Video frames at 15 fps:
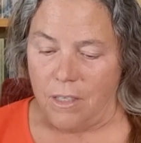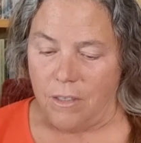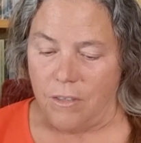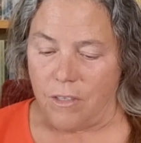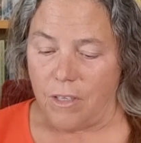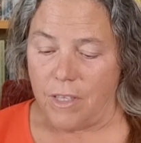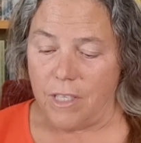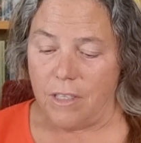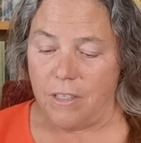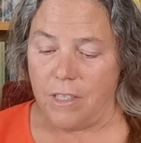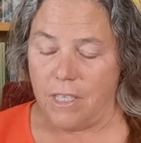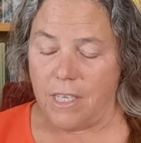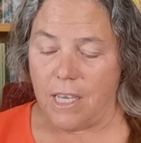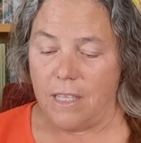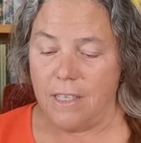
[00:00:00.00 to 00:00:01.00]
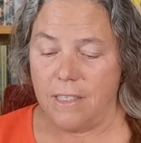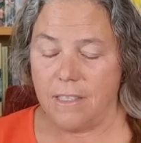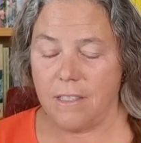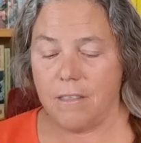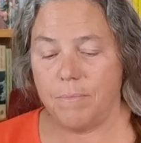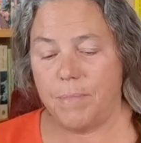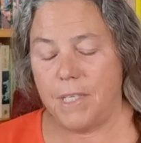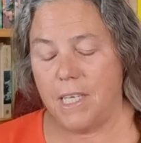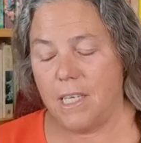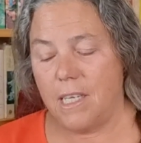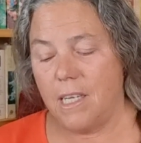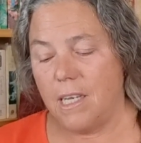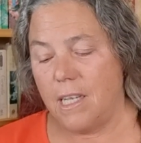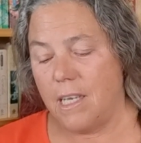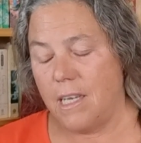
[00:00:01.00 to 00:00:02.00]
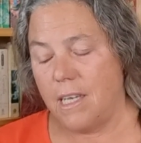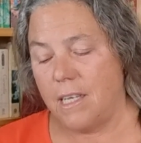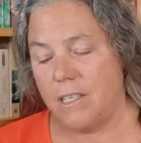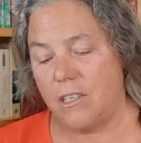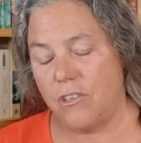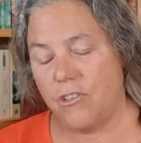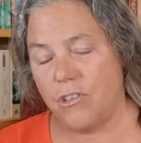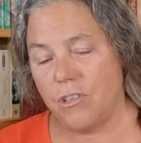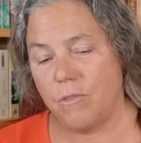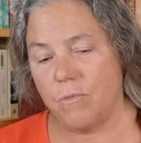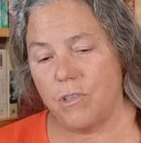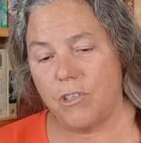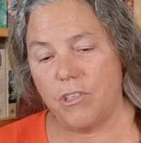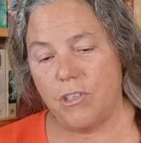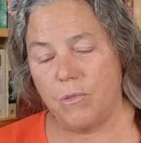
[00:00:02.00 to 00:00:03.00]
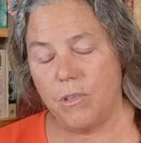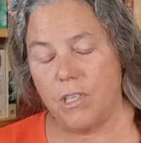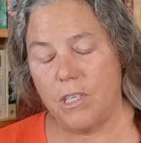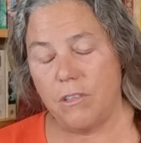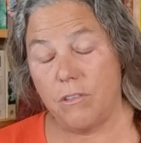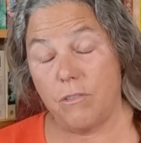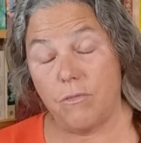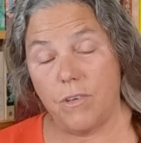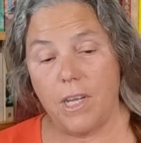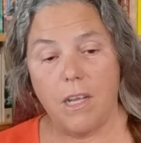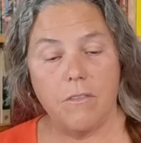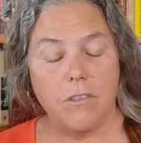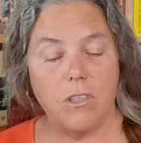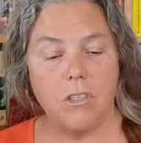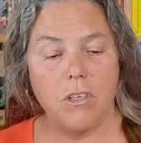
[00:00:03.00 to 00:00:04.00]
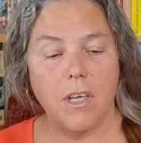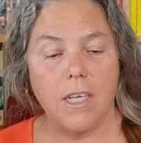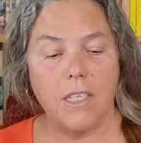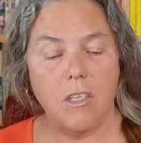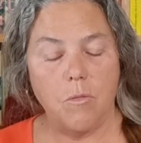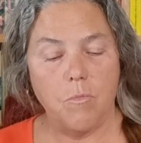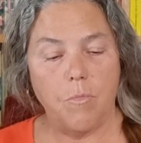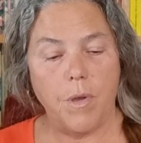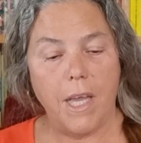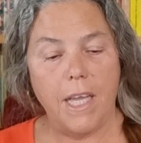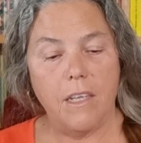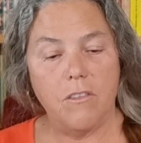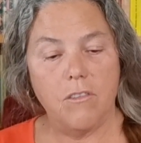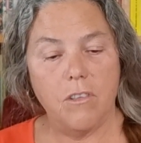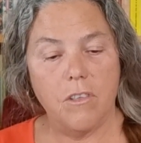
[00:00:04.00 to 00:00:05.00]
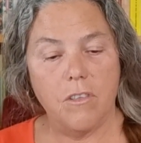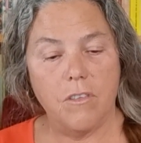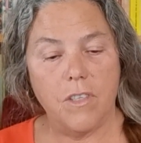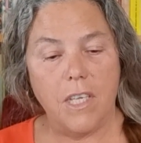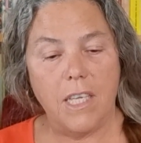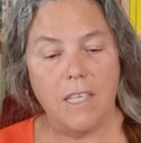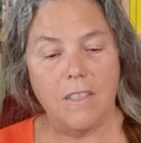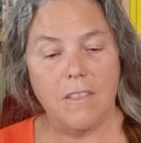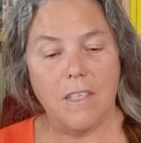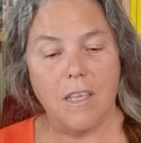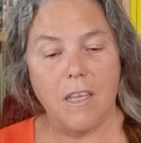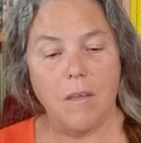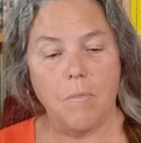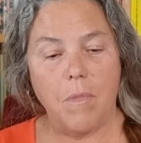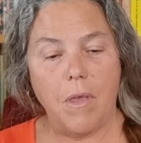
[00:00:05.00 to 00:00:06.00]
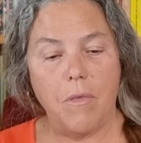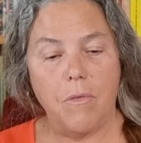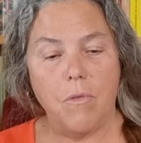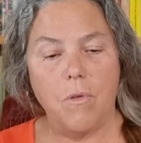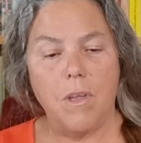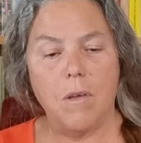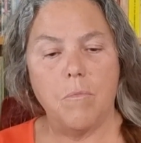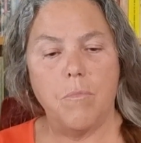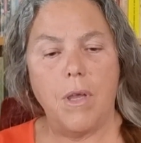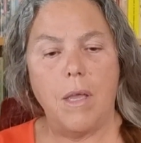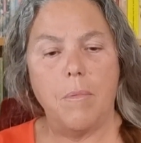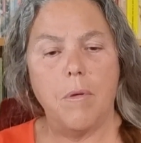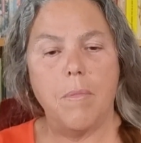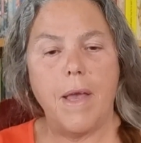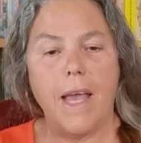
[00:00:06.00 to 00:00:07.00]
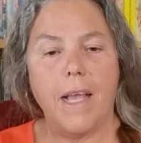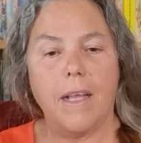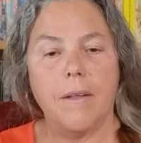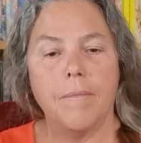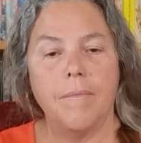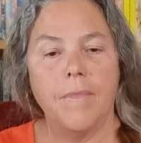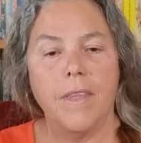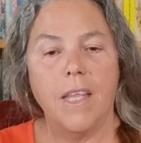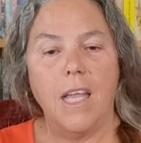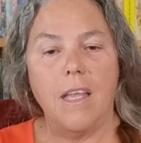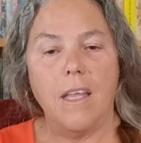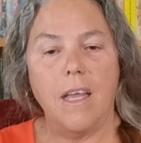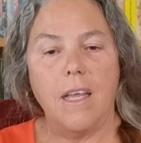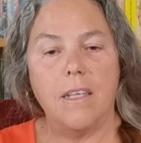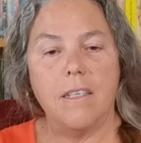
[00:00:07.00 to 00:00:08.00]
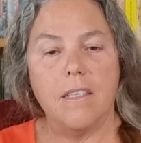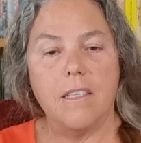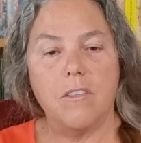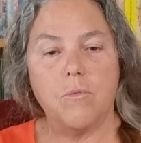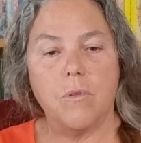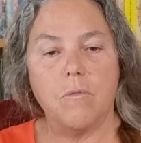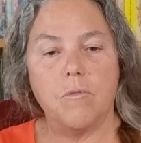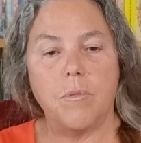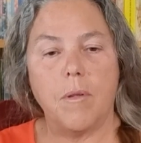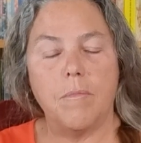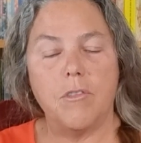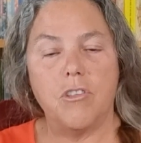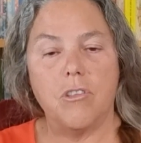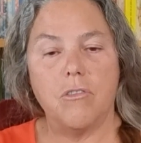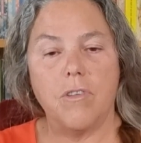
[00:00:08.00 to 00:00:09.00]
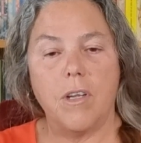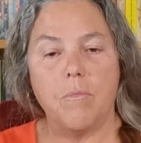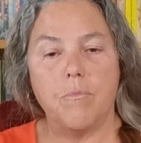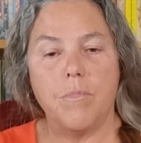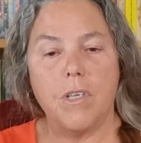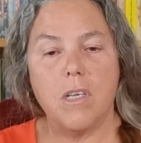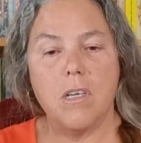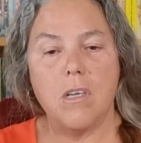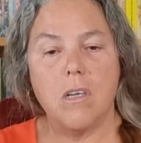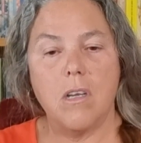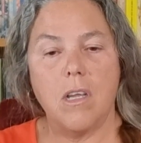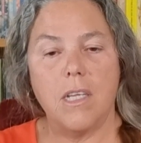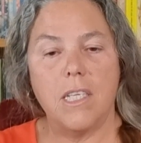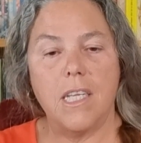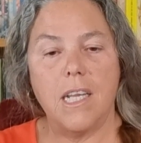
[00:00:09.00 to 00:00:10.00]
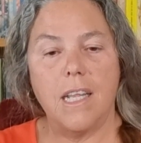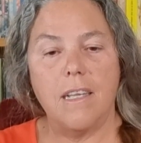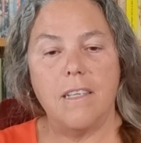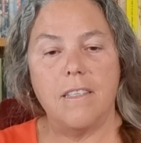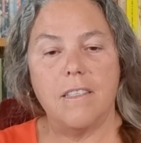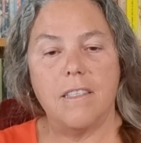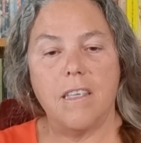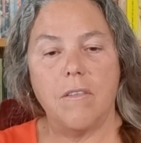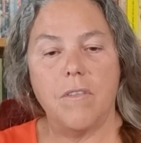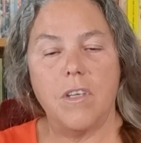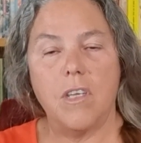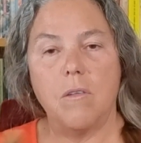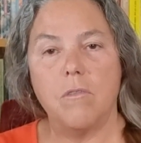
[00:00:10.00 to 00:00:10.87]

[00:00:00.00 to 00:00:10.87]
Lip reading: So this particular edition, which with its 319 pages, is a Methuen paperback, and this one was published in Great Britain in 1987.